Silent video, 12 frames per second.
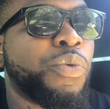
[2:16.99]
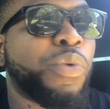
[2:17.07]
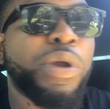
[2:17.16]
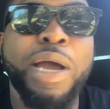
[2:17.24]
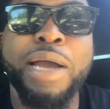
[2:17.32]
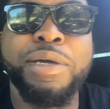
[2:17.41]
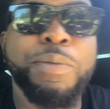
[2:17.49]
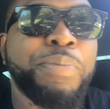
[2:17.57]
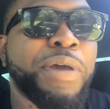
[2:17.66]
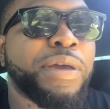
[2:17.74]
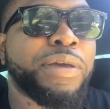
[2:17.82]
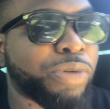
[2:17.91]
when I could
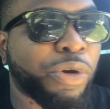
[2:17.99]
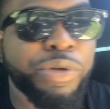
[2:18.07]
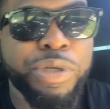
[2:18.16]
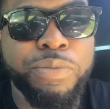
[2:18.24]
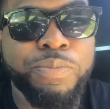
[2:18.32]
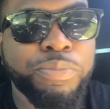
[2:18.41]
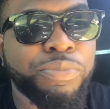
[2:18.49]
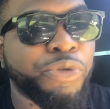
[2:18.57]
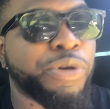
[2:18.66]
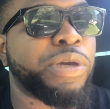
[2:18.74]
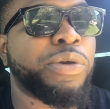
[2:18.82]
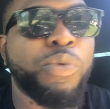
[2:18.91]
pay
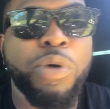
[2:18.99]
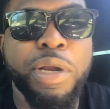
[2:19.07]
33